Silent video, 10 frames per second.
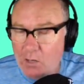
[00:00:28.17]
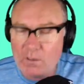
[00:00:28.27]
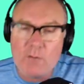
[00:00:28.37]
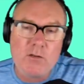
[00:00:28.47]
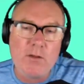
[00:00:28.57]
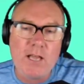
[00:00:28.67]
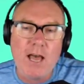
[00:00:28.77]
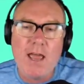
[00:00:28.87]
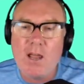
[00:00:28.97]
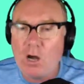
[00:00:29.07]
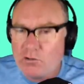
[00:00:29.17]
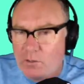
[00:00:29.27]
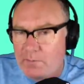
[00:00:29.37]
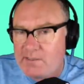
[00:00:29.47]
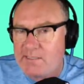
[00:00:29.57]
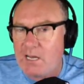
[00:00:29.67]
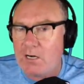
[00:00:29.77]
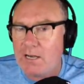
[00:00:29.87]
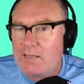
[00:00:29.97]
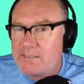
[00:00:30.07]
We're going to be doing a hot drop on
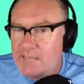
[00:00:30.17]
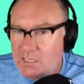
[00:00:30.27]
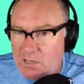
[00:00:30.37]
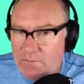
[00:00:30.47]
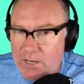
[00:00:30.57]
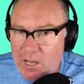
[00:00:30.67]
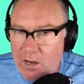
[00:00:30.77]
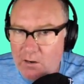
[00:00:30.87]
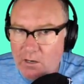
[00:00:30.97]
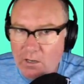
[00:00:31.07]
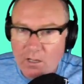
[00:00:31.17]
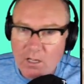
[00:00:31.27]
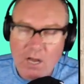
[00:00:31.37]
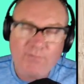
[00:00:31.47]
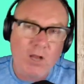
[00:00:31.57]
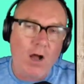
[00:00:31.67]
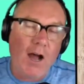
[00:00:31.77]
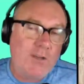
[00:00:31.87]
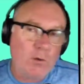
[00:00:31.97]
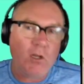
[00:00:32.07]
Sanhok. Now this is actually a video I
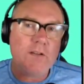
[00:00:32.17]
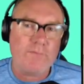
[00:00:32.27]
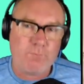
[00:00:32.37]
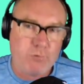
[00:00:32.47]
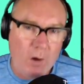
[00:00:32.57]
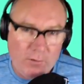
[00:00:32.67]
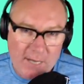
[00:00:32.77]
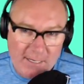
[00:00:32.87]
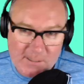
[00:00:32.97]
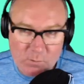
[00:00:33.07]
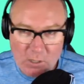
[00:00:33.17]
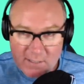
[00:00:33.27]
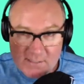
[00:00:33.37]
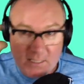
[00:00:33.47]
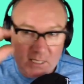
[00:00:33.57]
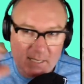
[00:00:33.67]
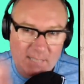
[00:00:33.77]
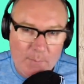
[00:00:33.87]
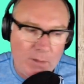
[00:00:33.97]
do a lot of projects where I set things up.